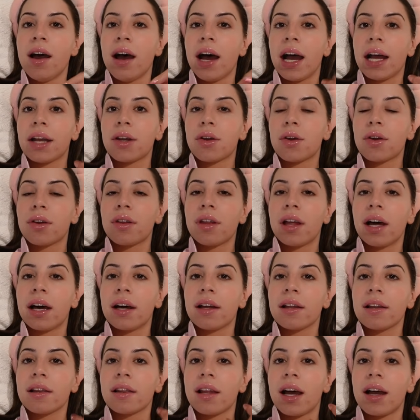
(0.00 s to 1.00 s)
I know
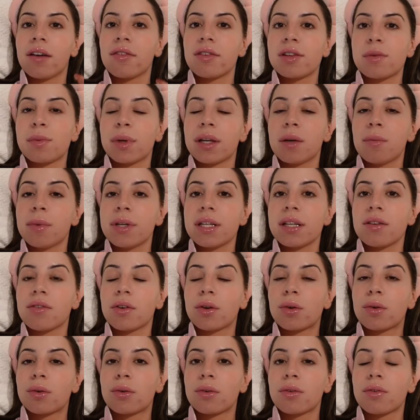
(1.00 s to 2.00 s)
that life has been a bit
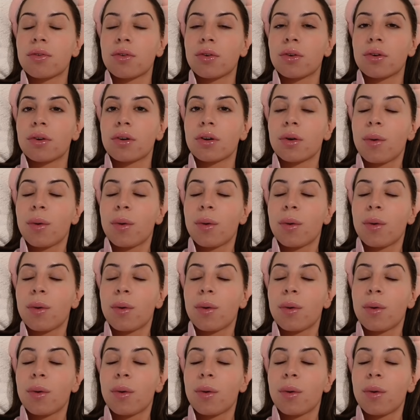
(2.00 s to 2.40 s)
difficult for